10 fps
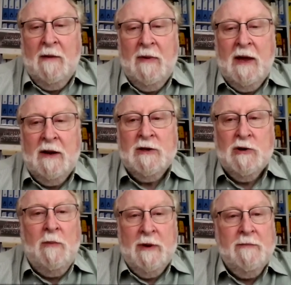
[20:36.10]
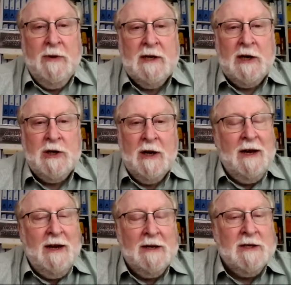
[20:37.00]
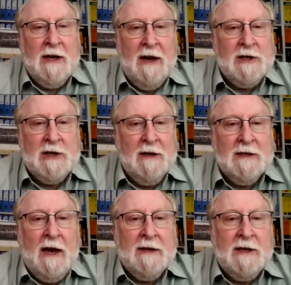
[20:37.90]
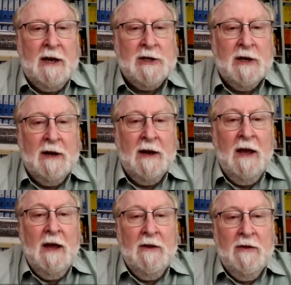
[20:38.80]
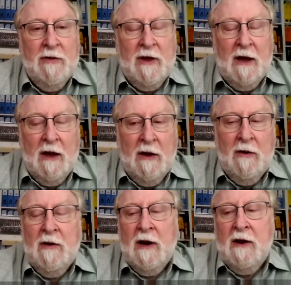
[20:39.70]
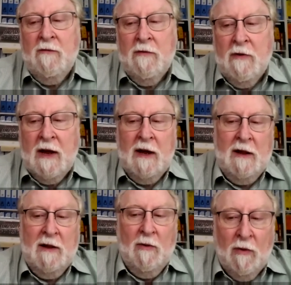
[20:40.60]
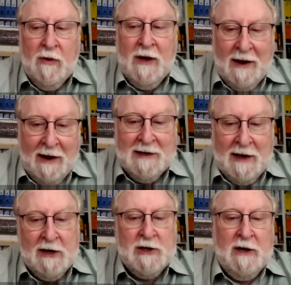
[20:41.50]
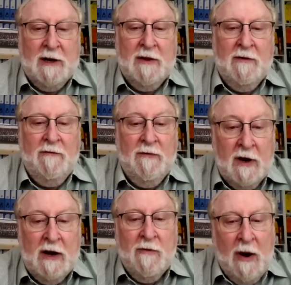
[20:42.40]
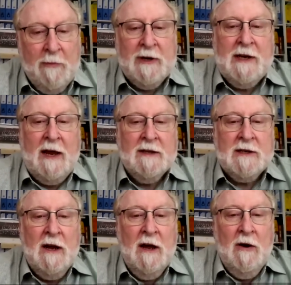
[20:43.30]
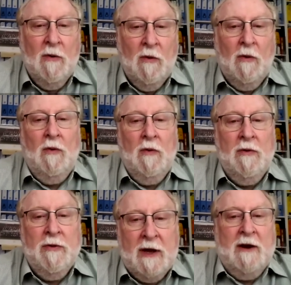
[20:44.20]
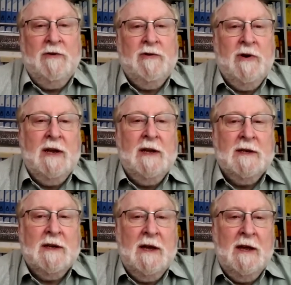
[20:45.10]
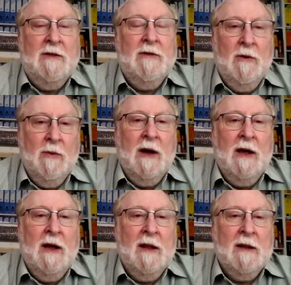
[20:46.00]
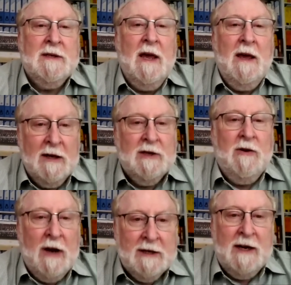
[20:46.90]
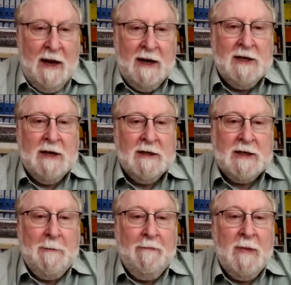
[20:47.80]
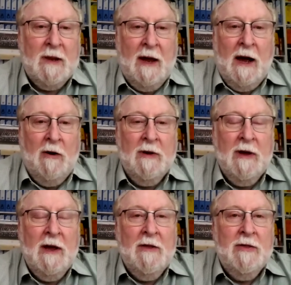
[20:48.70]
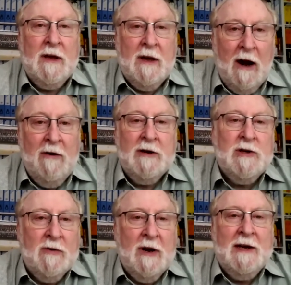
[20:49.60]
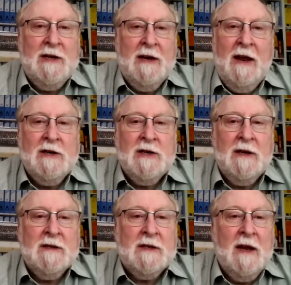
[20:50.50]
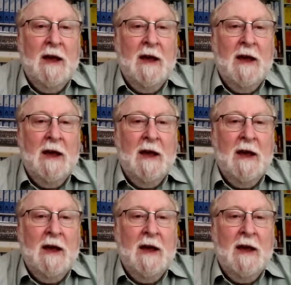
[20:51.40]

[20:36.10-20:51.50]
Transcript: in a dominant position in international taxation. The only real organization that fully represents all the countries in the world is the United Nations. Now, the current United Nations